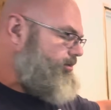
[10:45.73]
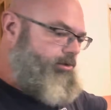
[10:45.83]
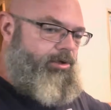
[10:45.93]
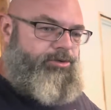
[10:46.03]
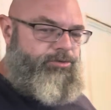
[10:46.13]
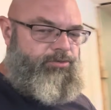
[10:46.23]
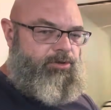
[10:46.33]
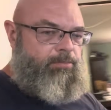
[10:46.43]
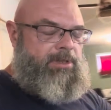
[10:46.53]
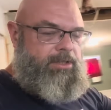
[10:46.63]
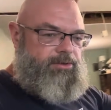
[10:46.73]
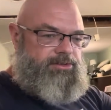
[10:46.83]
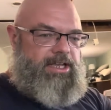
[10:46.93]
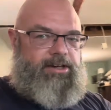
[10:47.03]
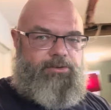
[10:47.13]
the laundry room, the
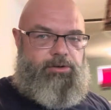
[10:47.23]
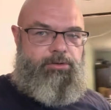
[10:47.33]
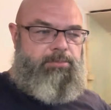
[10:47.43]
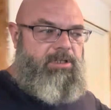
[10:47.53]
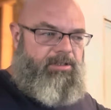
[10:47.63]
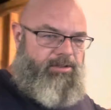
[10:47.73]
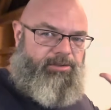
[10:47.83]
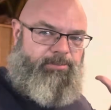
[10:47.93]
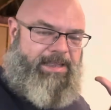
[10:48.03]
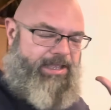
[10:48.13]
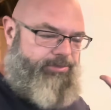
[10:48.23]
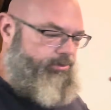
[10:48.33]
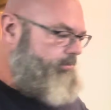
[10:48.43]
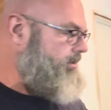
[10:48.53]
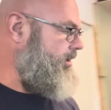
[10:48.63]
dining room, the
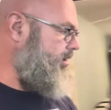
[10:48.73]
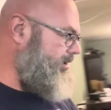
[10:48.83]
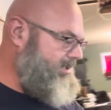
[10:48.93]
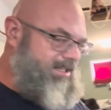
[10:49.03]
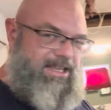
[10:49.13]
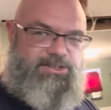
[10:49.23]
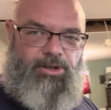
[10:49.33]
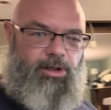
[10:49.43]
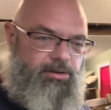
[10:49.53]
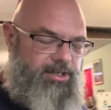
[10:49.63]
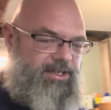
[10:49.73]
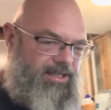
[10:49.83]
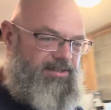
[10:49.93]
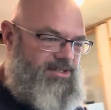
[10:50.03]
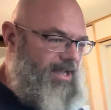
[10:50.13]
bathroom, it's all gonna
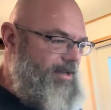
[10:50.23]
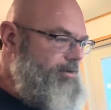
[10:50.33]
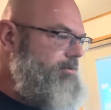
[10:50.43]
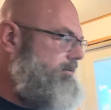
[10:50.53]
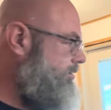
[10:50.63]
get tile.